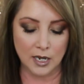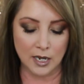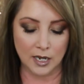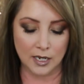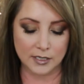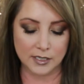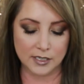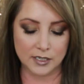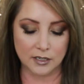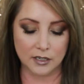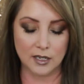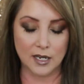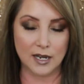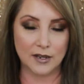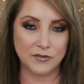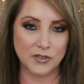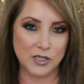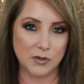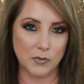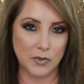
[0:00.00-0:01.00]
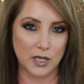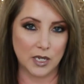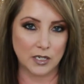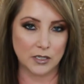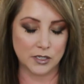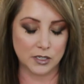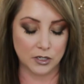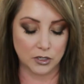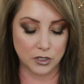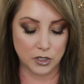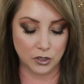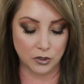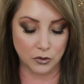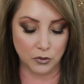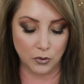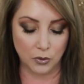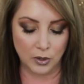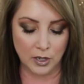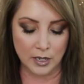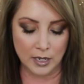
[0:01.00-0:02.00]
I still have some things to
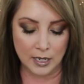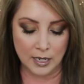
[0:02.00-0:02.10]
do.